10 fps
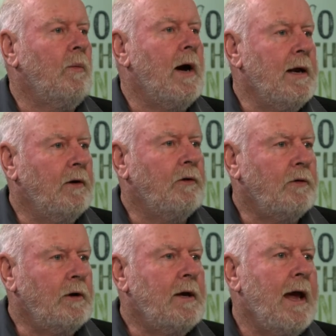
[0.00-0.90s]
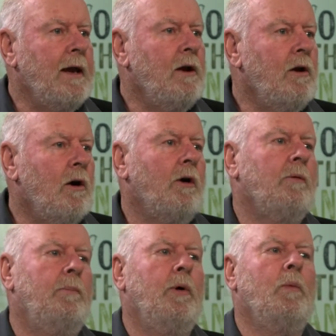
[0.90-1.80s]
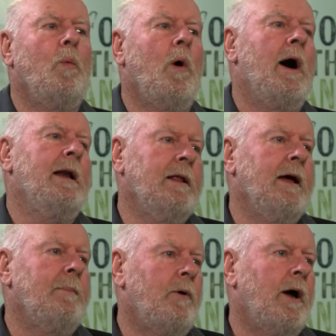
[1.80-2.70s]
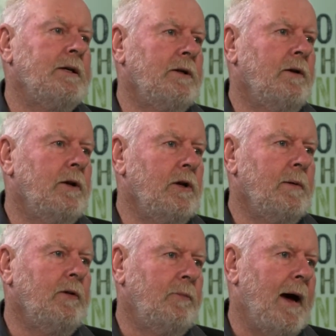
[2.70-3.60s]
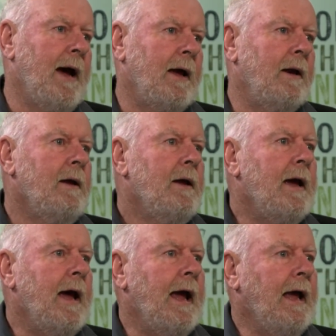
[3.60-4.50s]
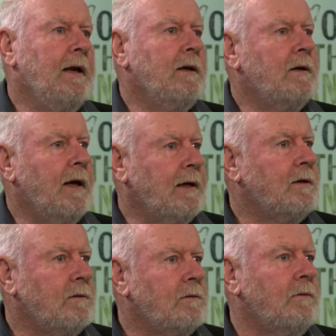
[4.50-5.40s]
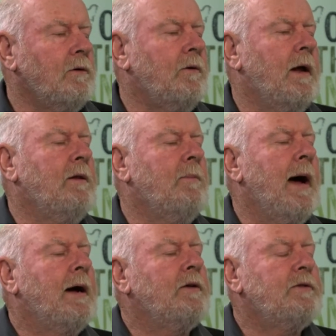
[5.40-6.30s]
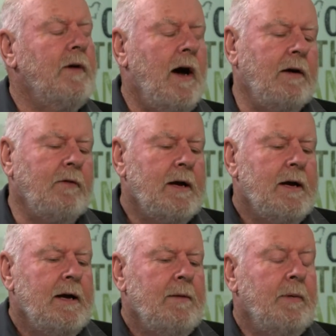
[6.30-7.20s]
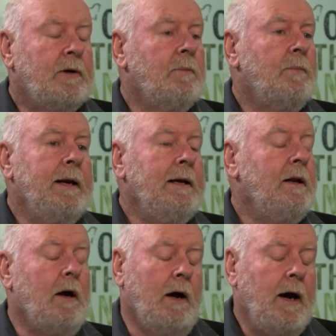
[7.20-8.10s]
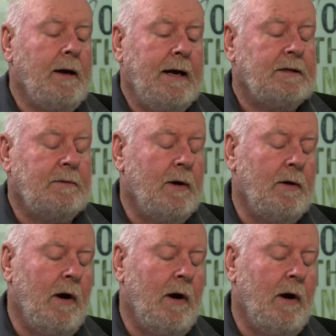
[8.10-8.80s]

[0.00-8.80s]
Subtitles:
wine industry. You cannot put wine at that price on the US market. And the market survived. But completely, and I actually,